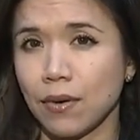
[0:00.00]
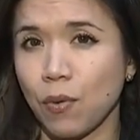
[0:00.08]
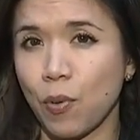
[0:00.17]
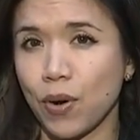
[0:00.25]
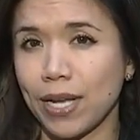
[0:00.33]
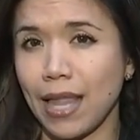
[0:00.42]

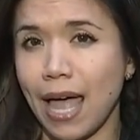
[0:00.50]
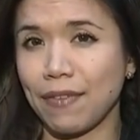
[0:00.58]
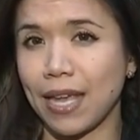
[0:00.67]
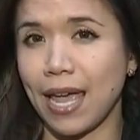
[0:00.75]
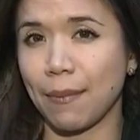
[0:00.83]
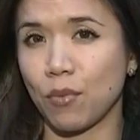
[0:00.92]
Reporting live
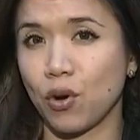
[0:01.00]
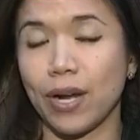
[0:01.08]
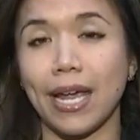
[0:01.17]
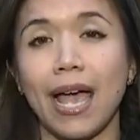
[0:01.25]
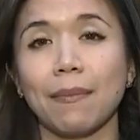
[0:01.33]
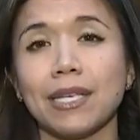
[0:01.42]
at Camp
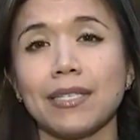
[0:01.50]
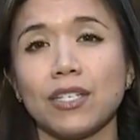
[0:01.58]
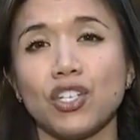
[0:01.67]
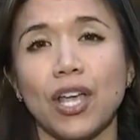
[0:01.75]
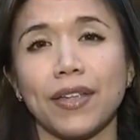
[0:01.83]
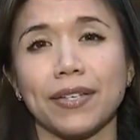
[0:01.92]
Murray, I'm Linzi
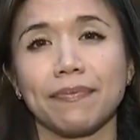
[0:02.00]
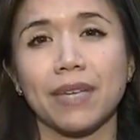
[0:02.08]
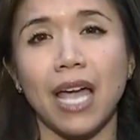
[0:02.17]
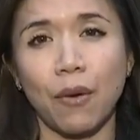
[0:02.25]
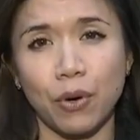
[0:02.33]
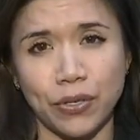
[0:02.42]
Sheldon,
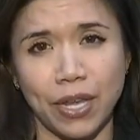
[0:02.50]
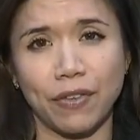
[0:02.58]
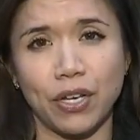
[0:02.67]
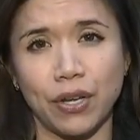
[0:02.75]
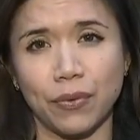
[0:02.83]
KIRO 7